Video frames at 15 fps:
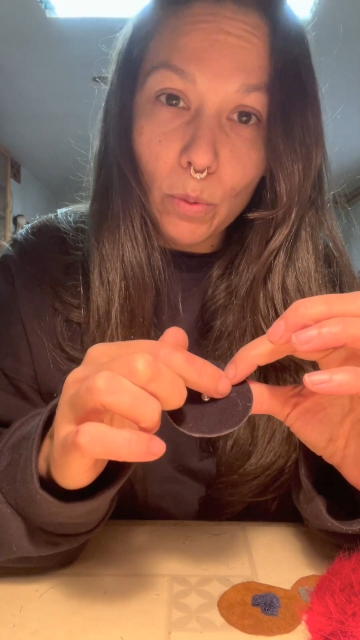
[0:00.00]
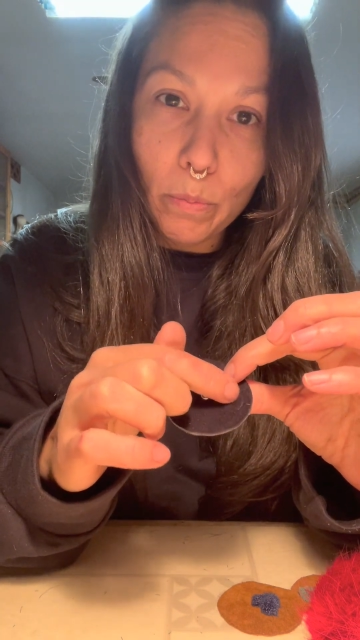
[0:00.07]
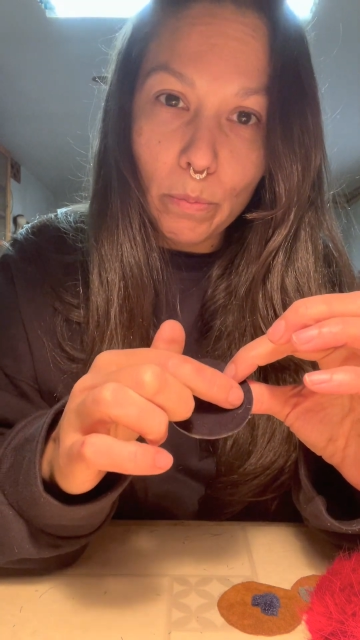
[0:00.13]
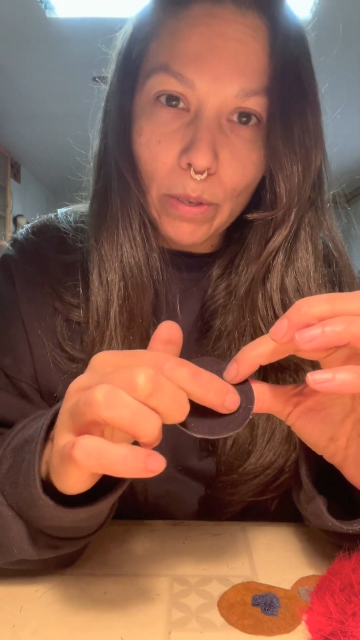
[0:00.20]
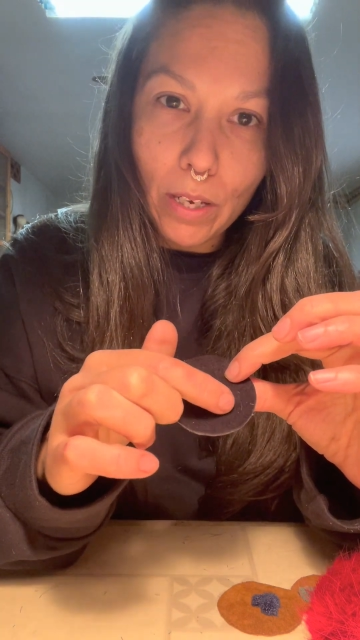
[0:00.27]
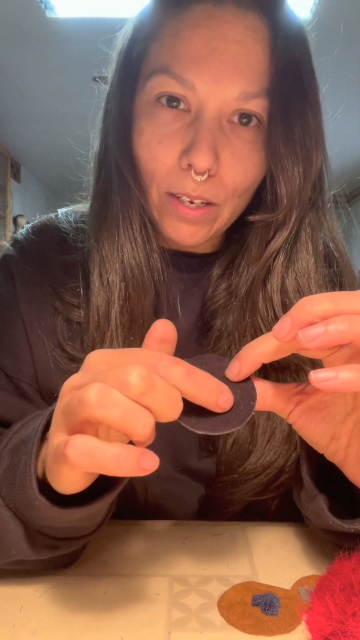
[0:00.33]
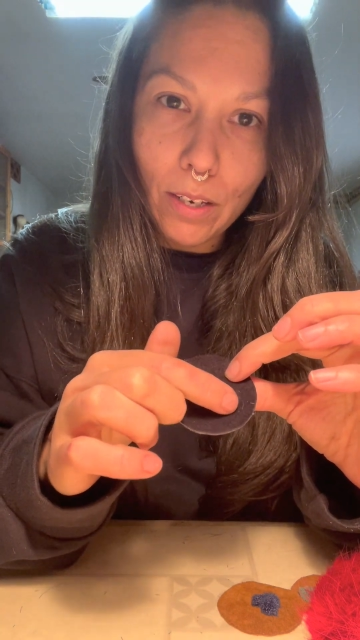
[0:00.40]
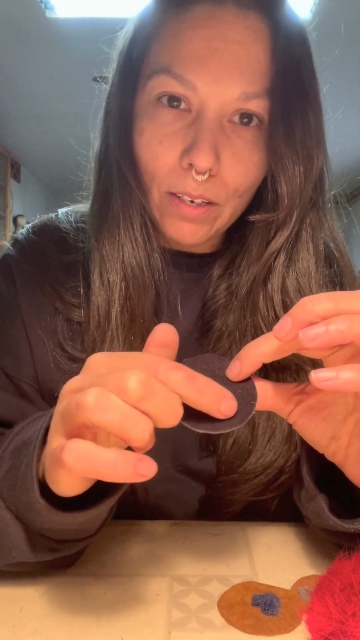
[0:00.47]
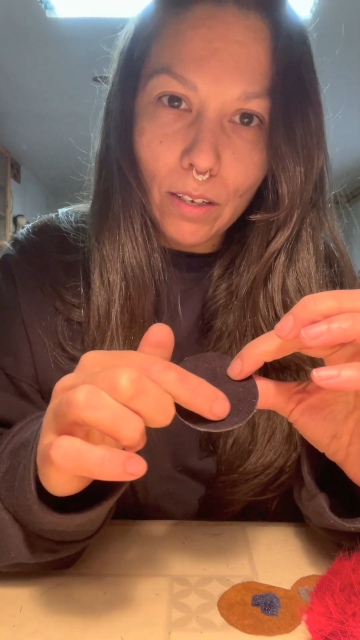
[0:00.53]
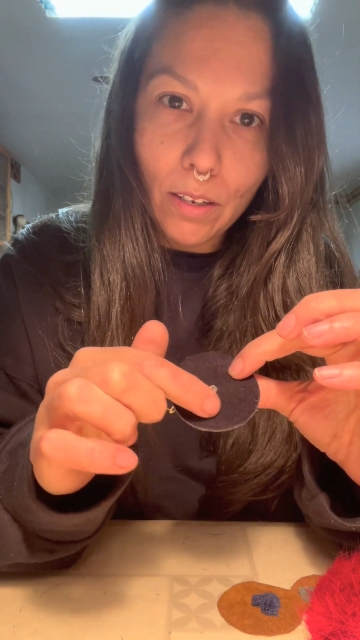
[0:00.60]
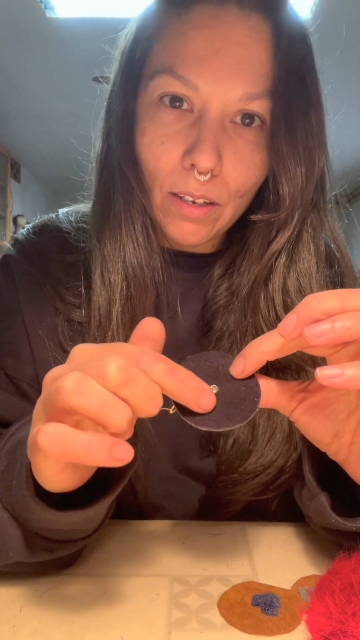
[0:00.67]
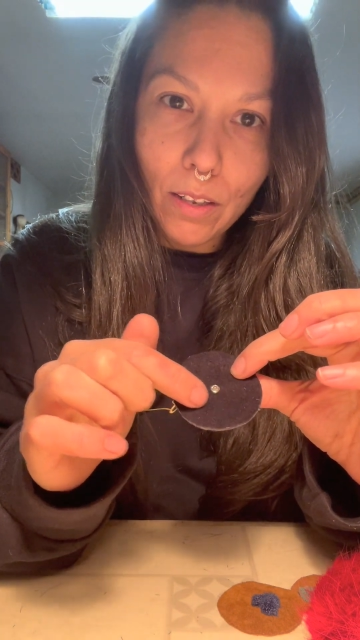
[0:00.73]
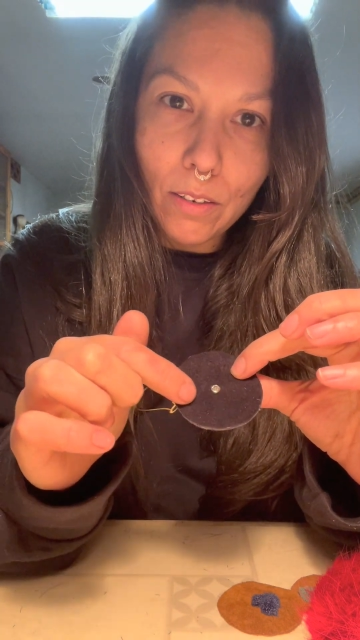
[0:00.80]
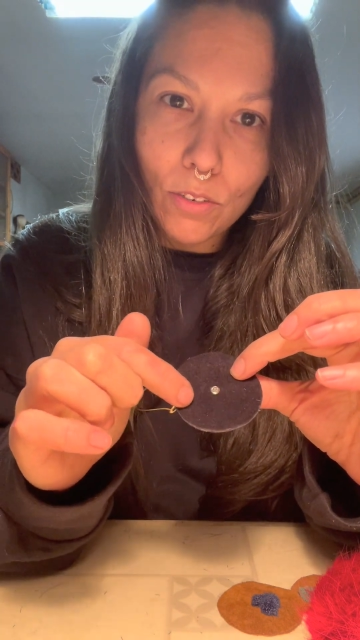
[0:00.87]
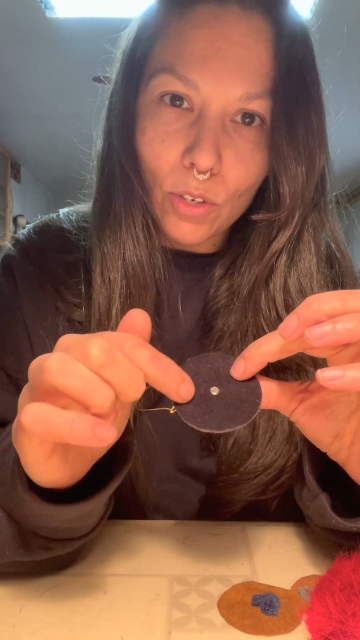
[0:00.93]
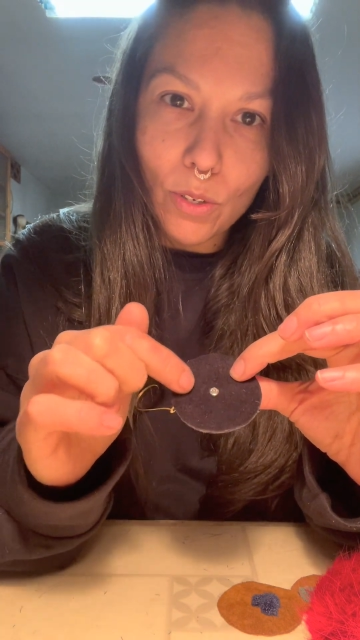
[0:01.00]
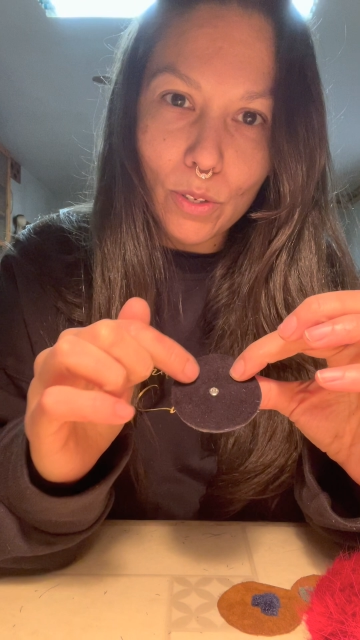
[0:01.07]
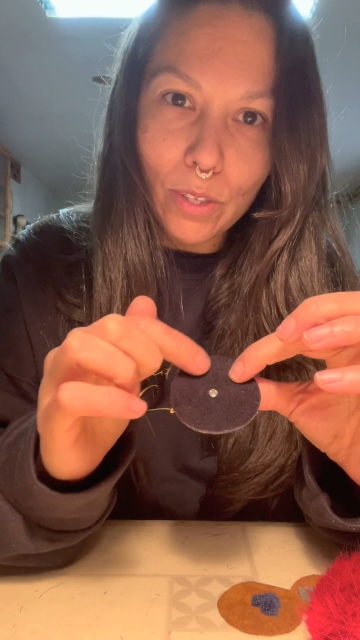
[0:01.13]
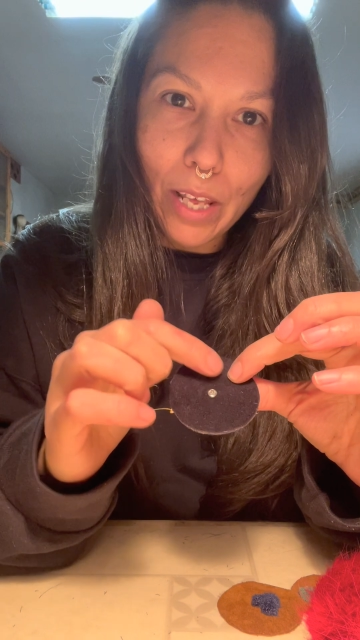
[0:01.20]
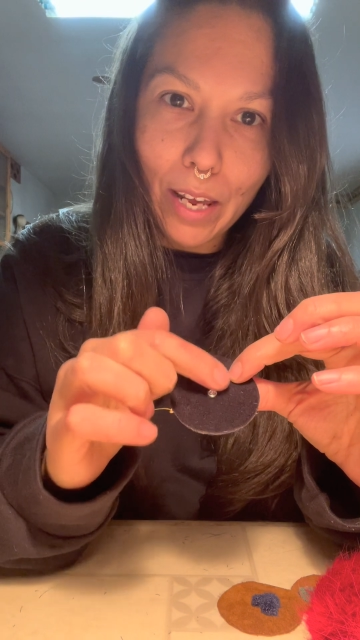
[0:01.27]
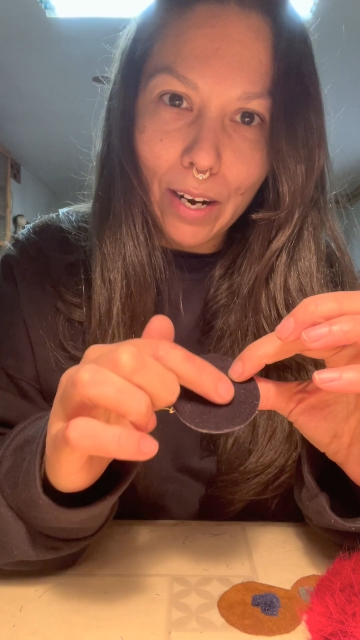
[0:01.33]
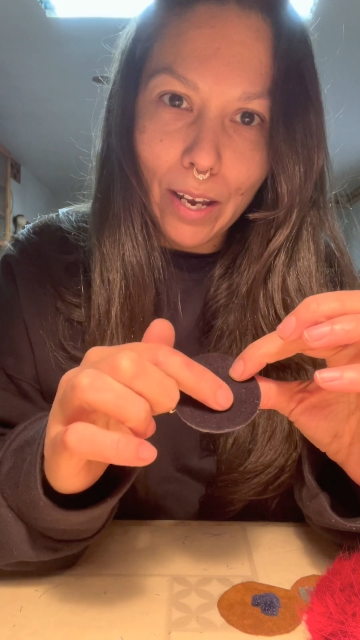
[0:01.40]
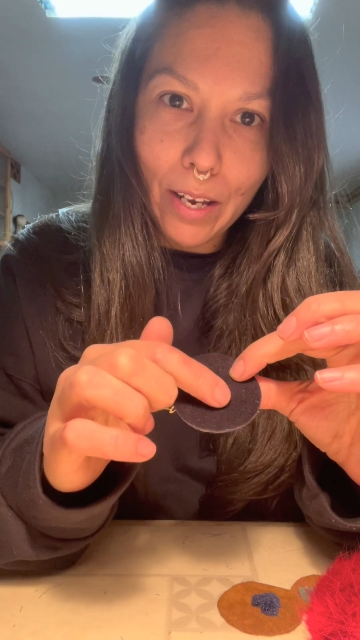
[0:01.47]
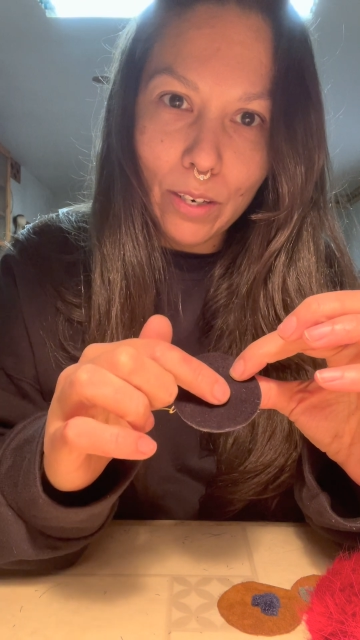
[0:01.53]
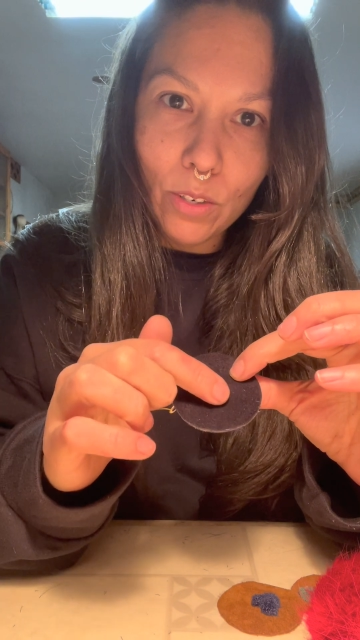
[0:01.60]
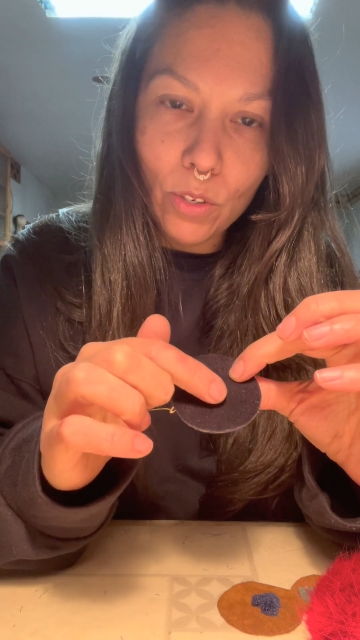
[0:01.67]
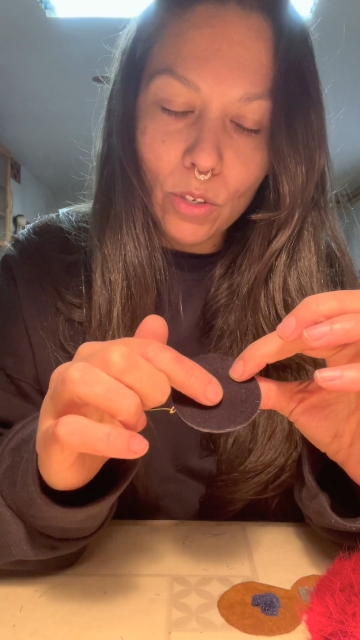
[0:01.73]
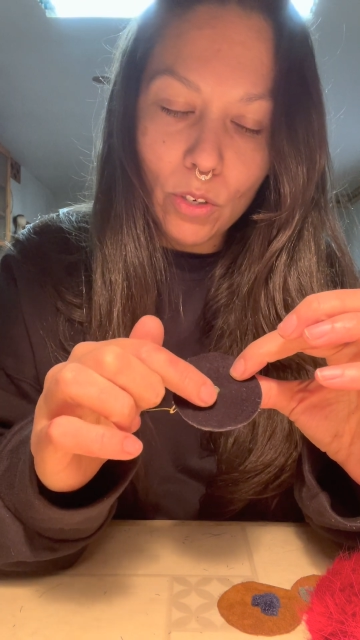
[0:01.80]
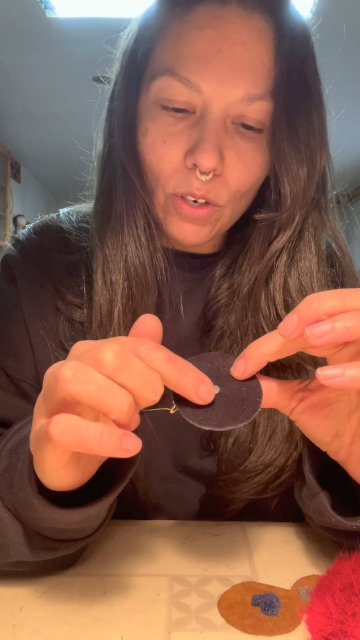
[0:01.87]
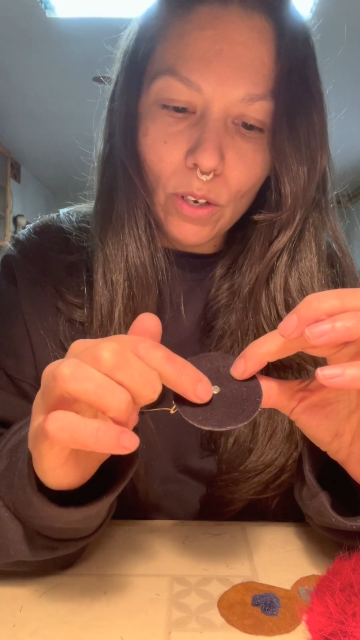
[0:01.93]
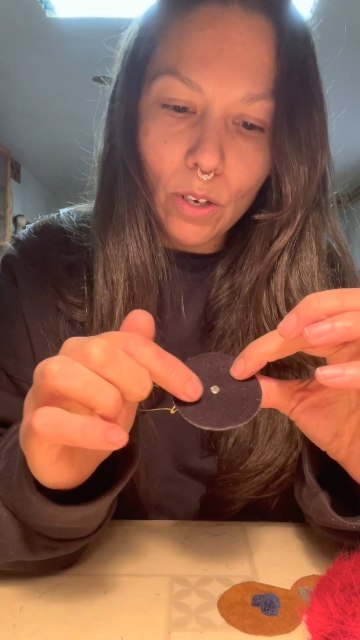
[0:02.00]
bead just that edge